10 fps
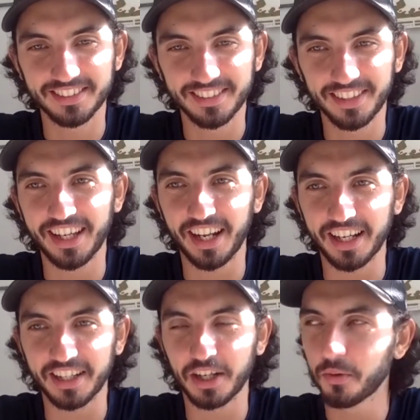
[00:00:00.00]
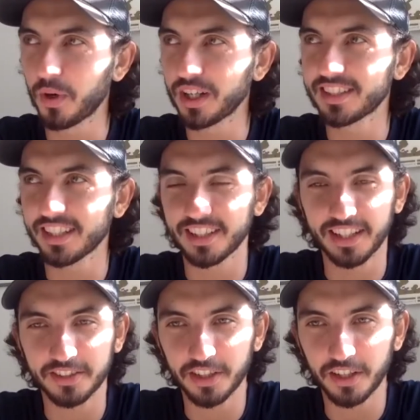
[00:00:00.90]
yeah, like a 1 second a day.
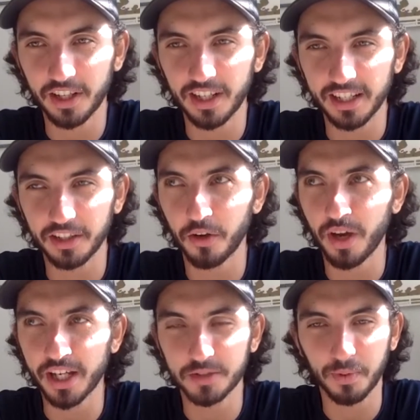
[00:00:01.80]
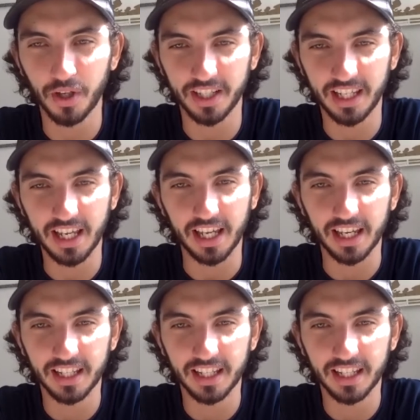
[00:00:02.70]
It's kind of like expert in a year.